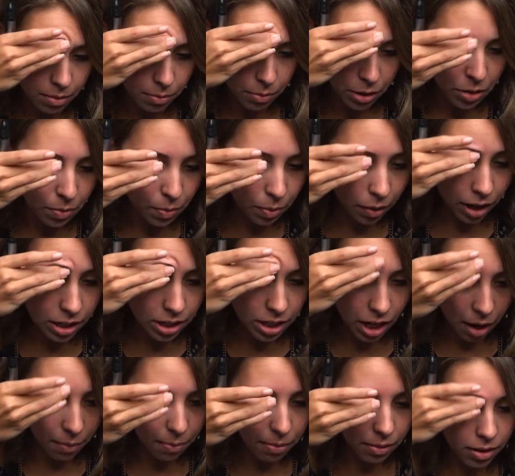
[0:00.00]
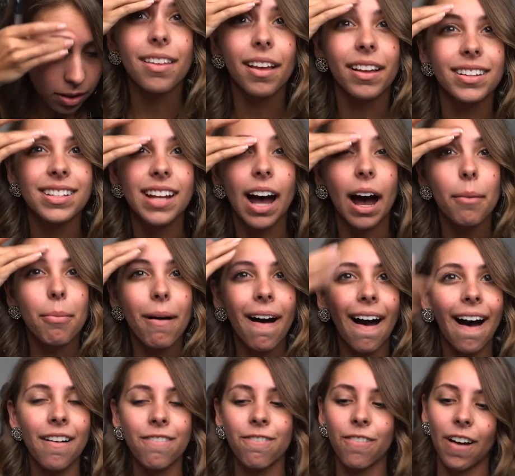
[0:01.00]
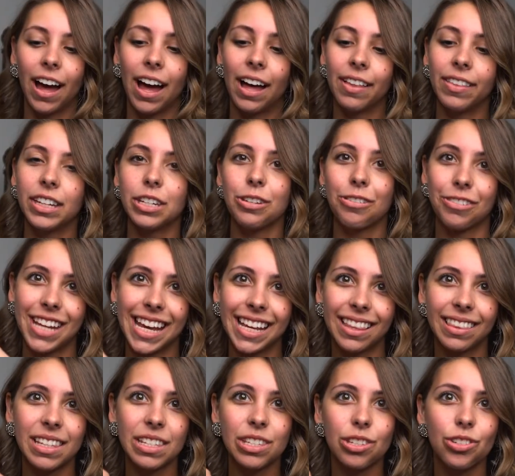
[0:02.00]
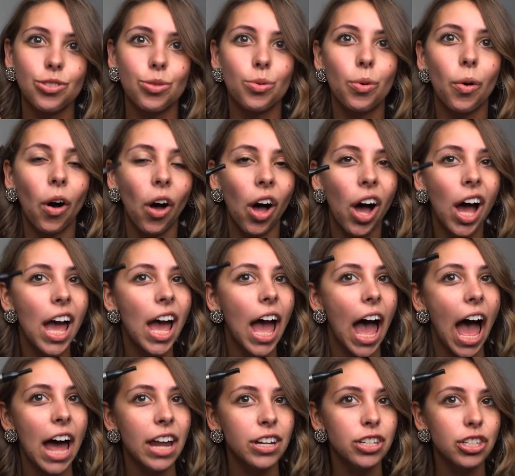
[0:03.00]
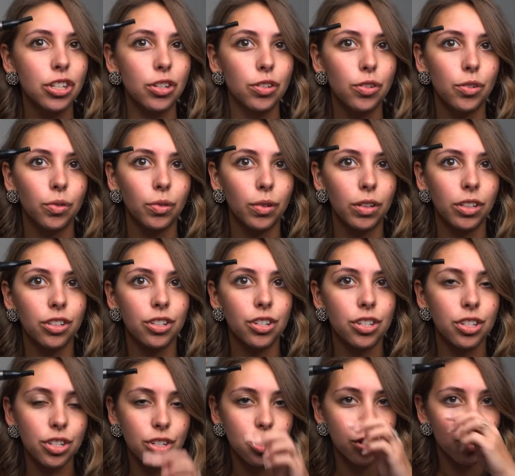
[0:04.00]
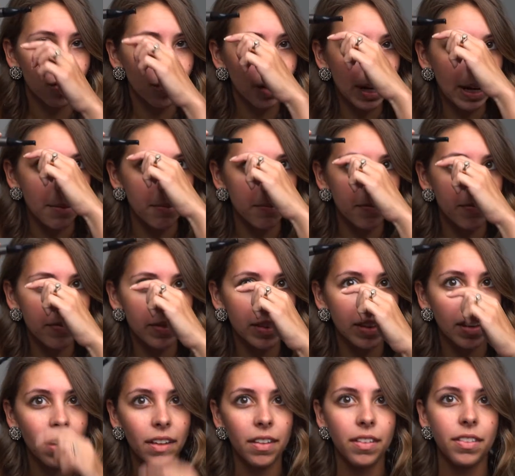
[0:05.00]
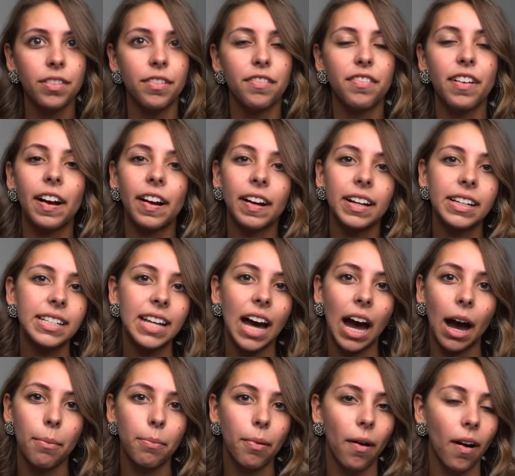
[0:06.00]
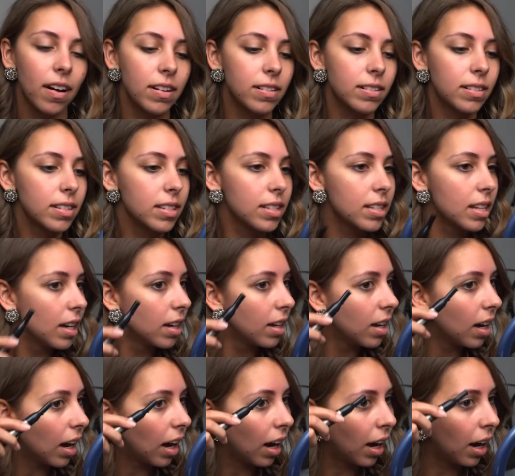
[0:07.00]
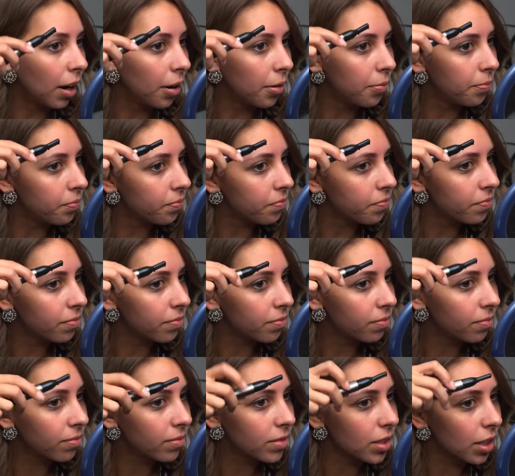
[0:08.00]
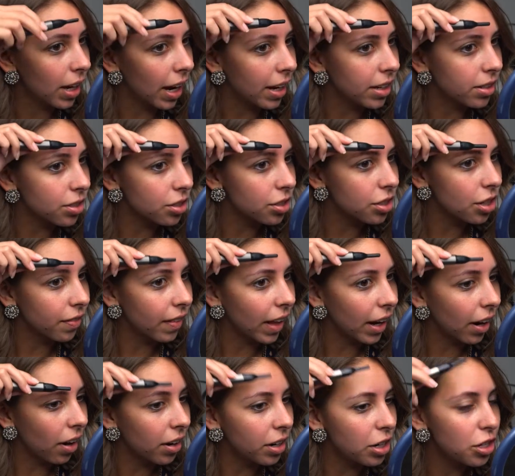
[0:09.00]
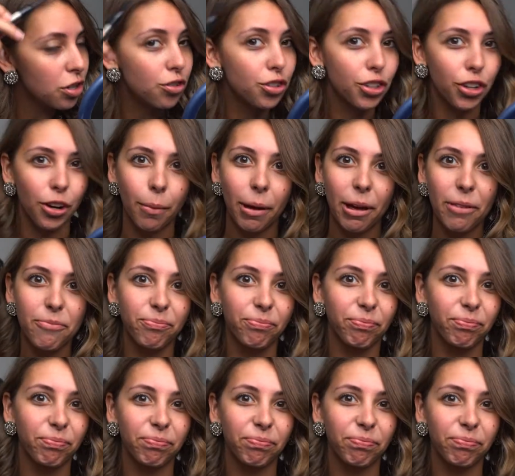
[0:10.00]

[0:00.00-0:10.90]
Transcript: But you brush up the top half, and then you take this tool and you just trim the very top parts. So yeah, you just turn that on and trim it.